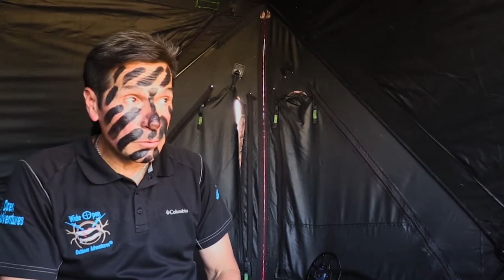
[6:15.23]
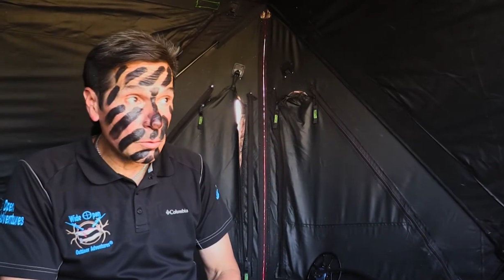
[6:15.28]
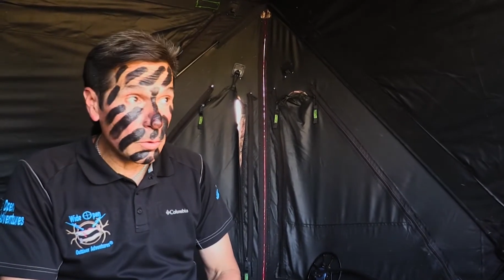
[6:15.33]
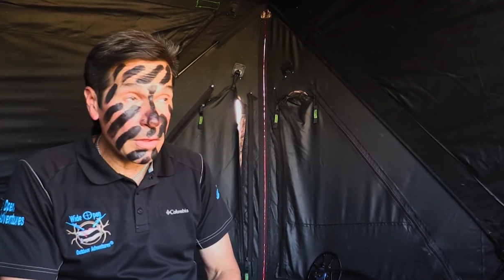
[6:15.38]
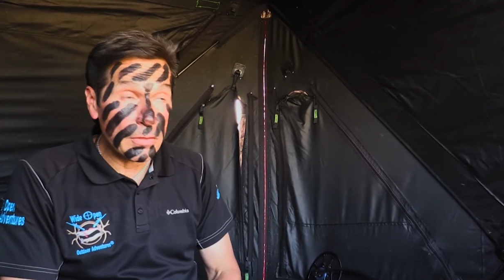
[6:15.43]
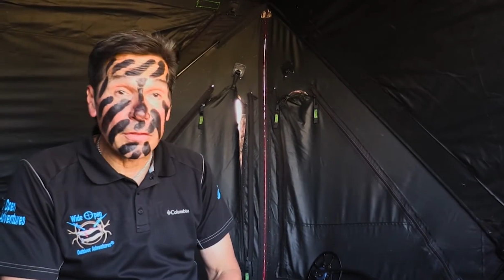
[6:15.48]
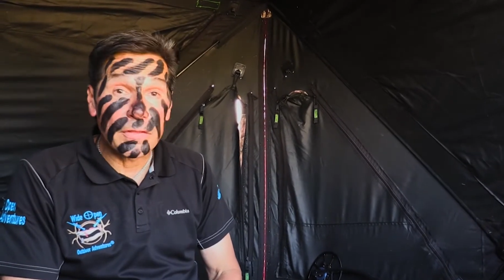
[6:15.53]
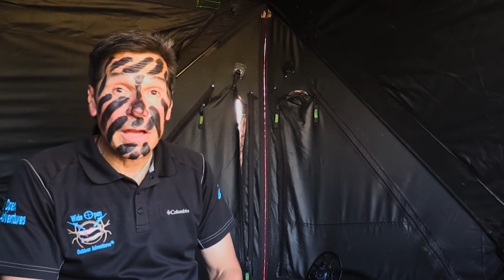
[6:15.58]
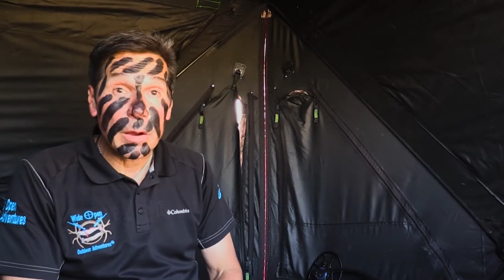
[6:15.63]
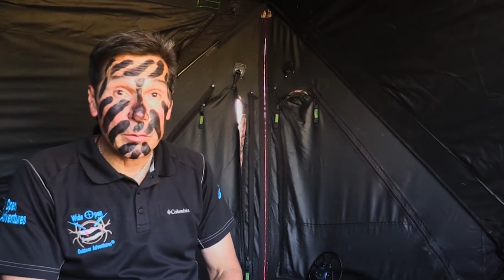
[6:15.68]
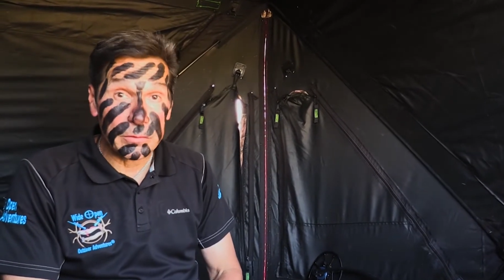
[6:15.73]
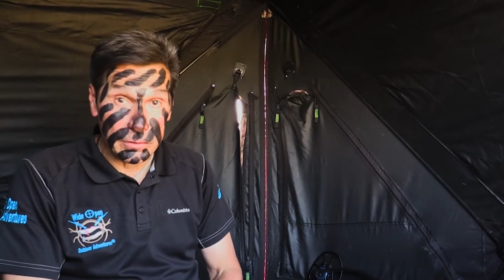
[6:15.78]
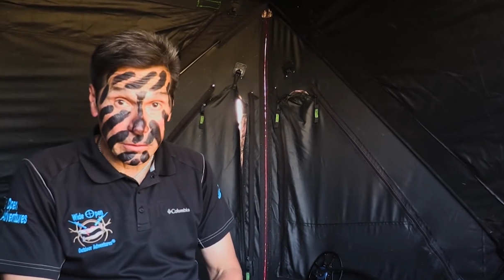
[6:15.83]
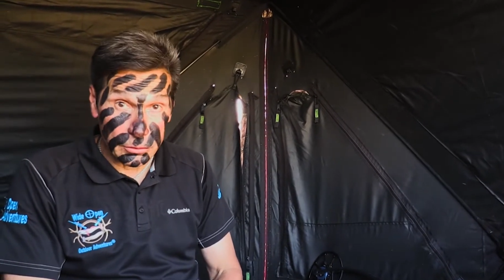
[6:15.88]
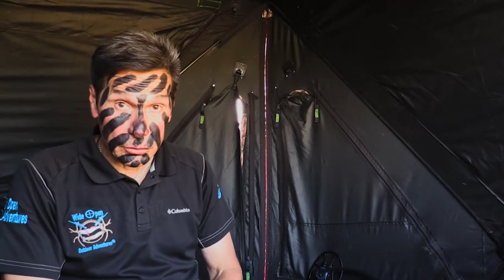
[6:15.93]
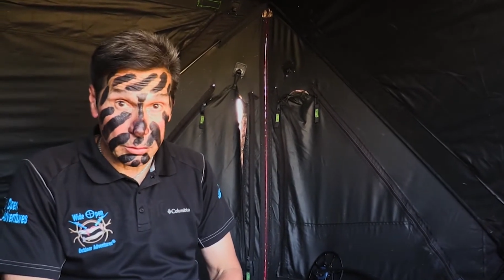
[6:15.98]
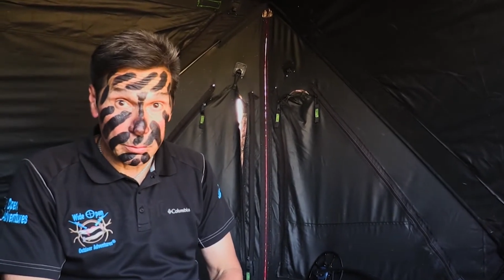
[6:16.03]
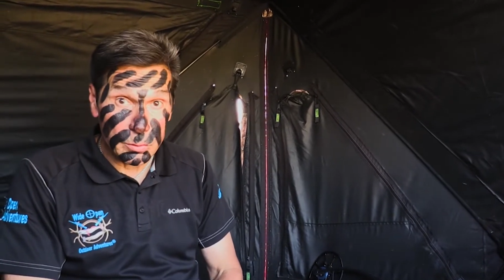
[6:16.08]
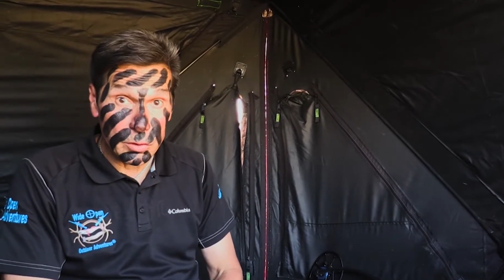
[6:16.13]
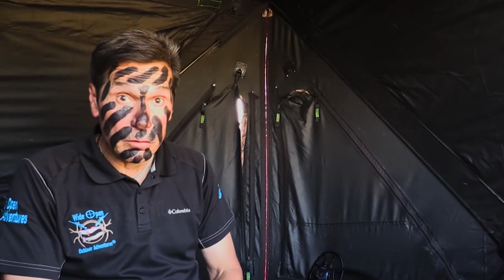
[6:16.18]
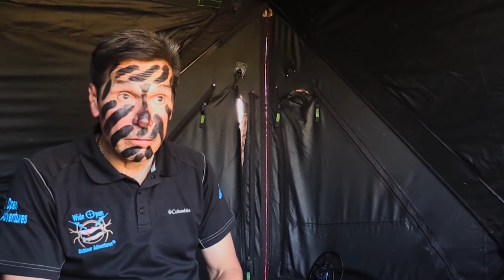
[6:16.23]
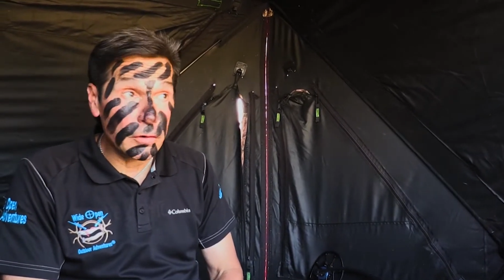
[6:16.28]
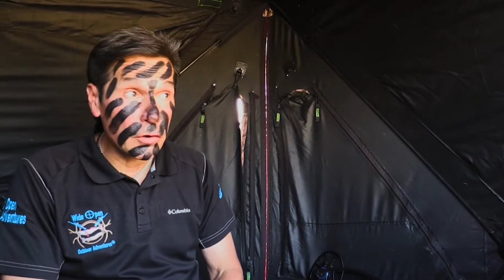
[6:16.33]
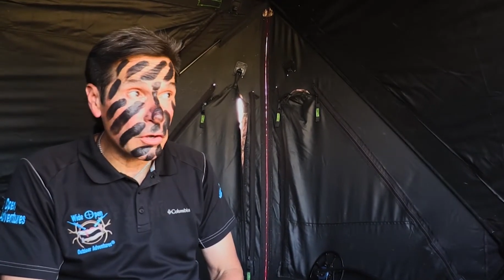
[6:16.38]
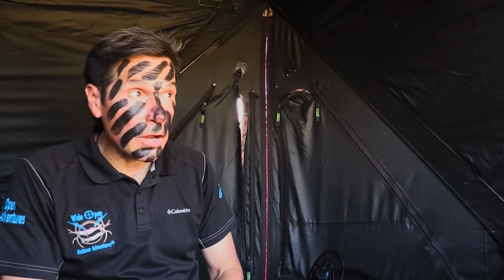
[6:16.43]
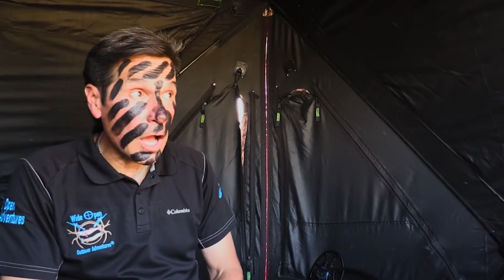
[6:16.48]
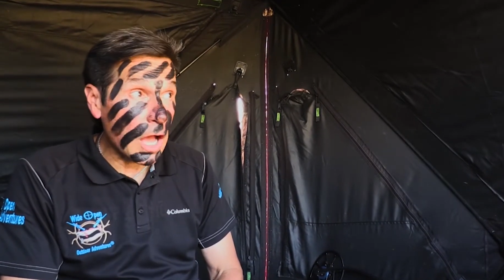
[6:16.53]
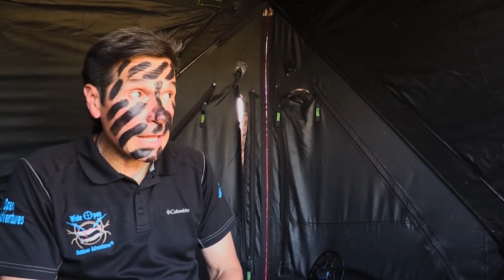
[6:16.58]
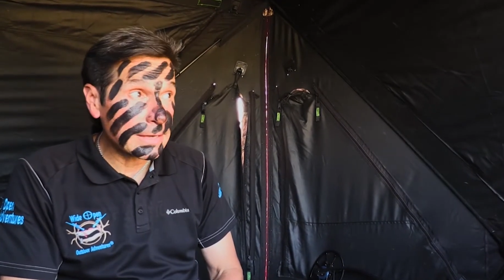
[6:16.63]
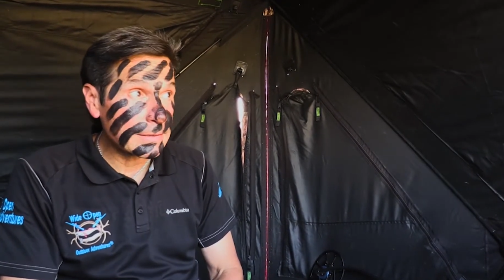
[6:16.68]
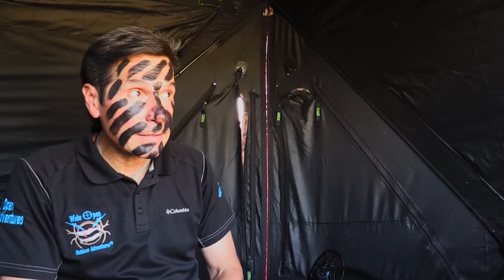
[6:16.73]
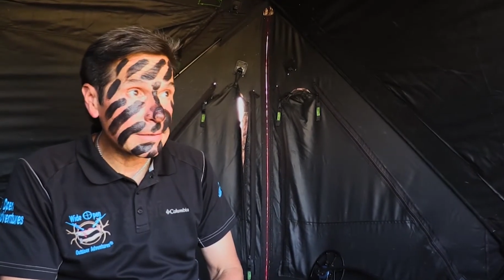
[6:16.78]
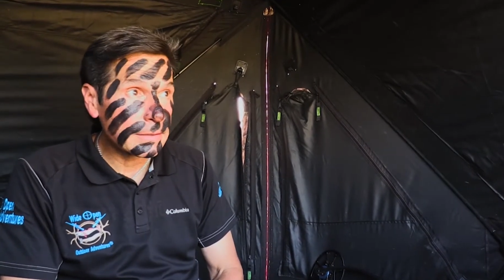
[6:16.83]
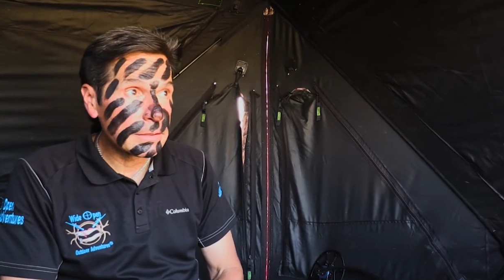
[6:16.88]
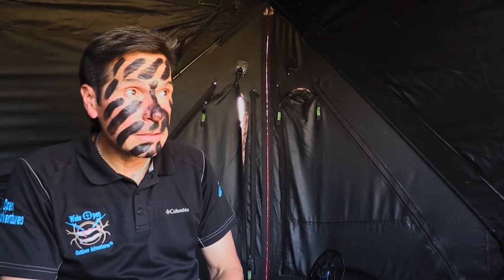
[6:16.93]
whether that was a good move or not.